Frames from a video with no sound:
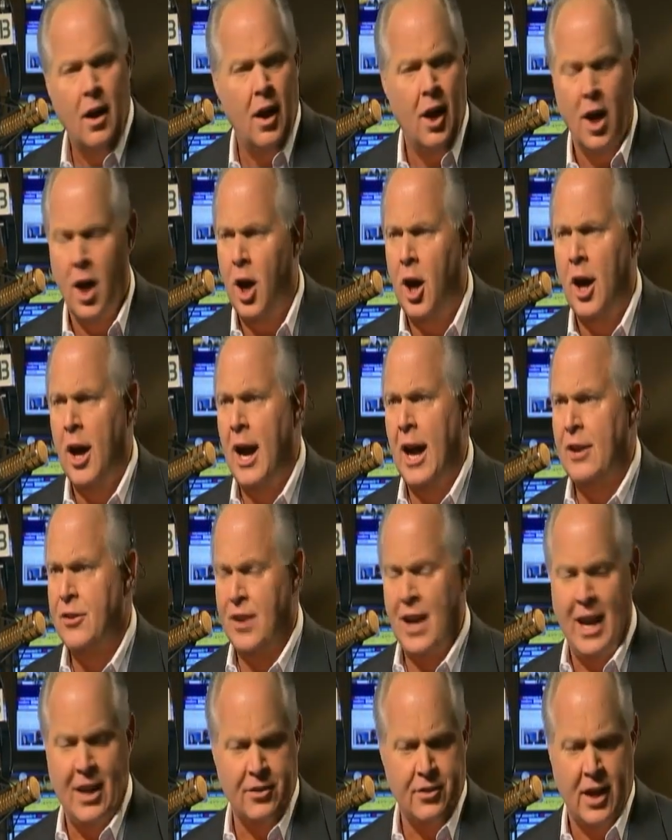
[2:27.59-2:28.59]

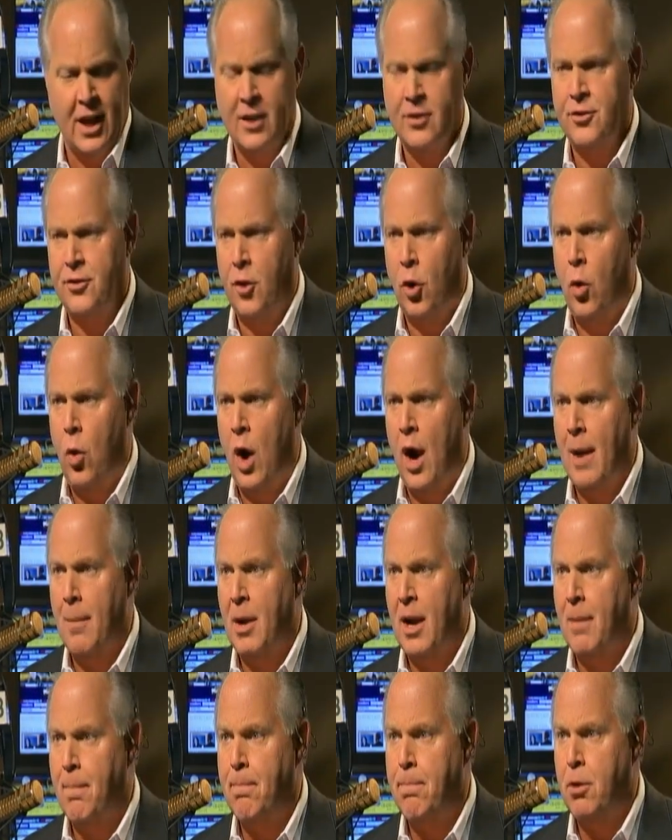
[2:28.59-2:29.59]
as though
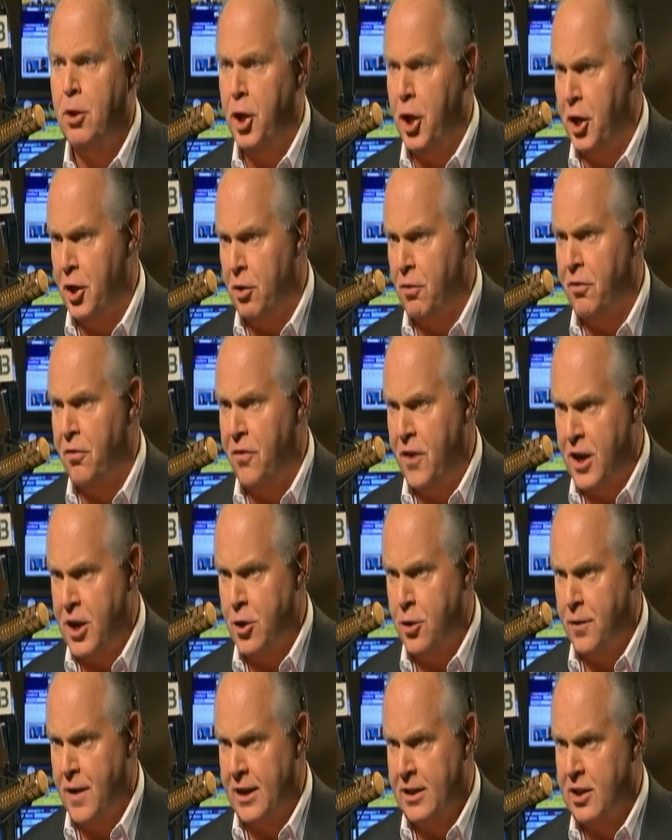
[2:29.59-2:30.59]
I'm a political
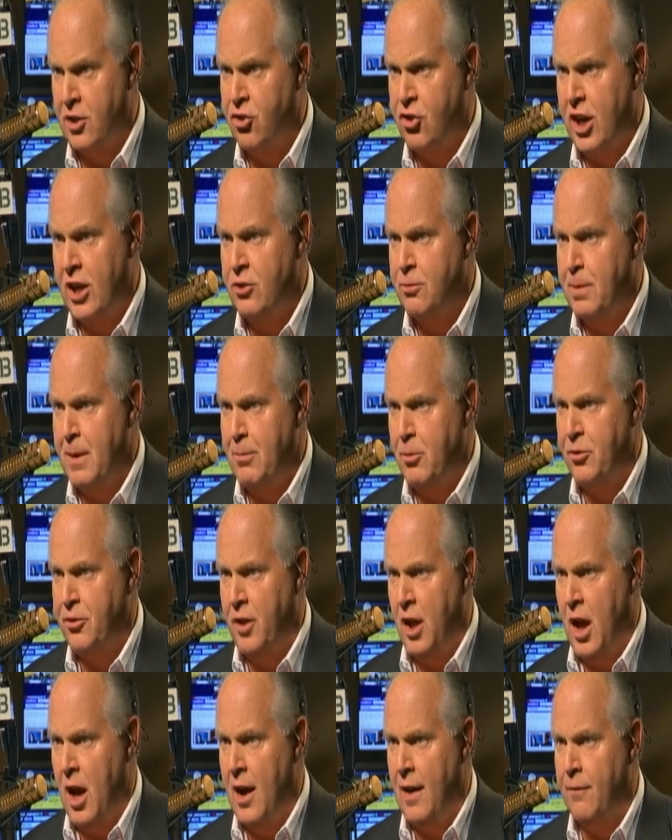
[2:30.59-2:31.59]
figure that can change
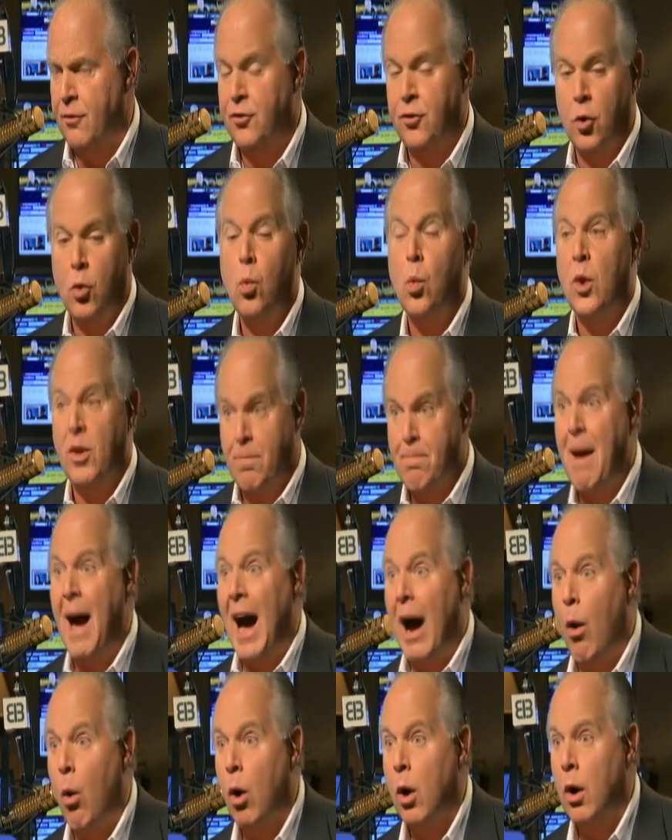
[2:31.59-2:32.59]
people's lives with
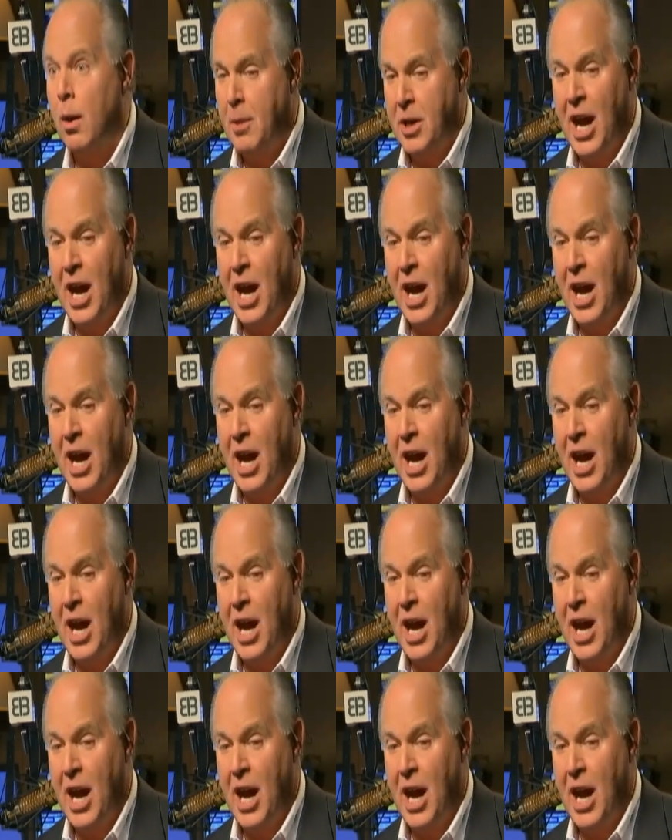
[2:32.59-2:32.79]
power.